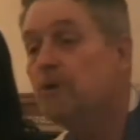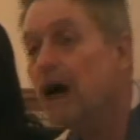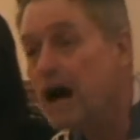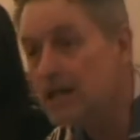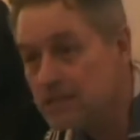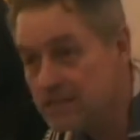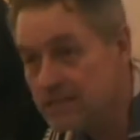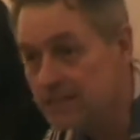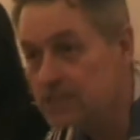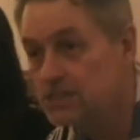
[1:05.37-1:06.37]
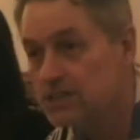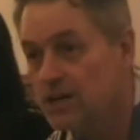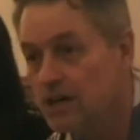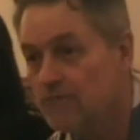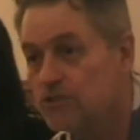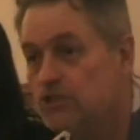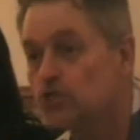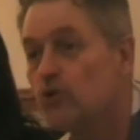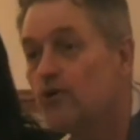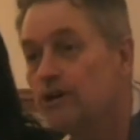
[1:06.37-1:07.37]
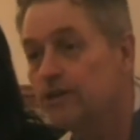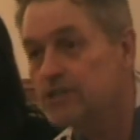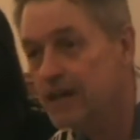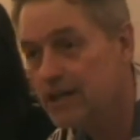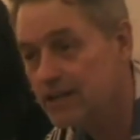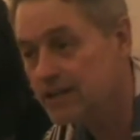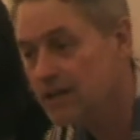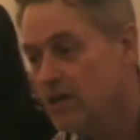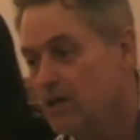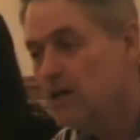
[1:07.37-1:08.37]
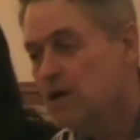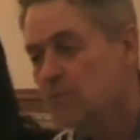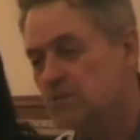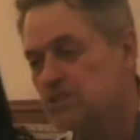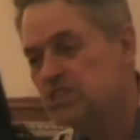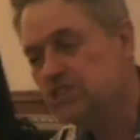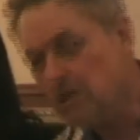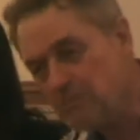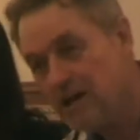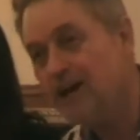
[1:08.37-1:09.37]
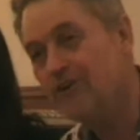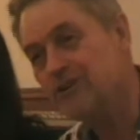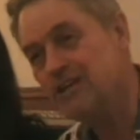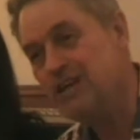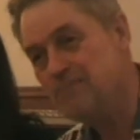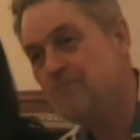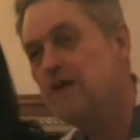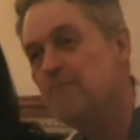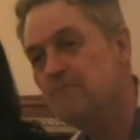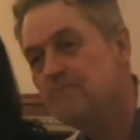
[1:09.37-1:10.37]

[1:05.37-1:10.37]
politics of the story you're telling, but somehow keep them